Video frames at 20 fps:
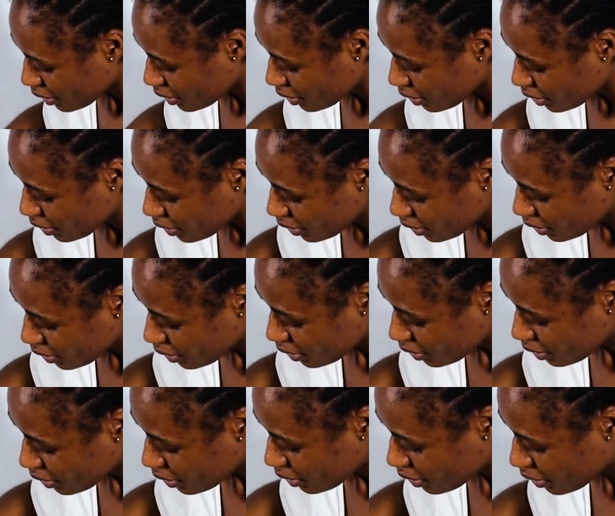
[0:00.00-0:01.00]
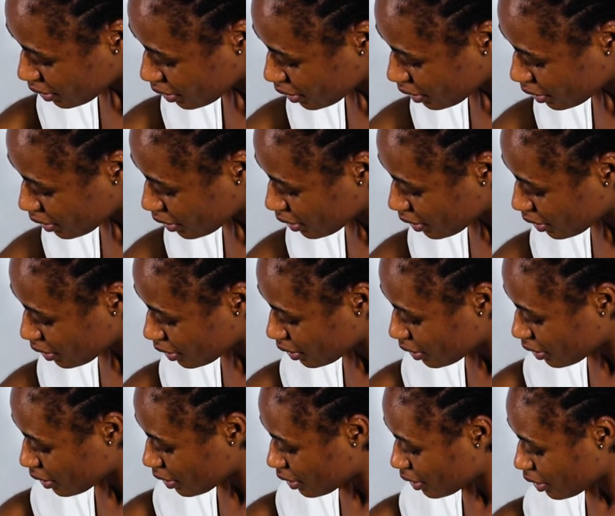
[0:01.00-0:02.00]
Just
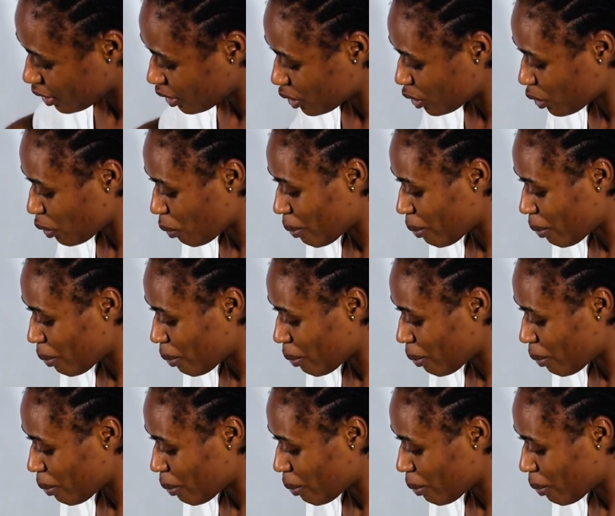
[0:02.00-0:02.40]
not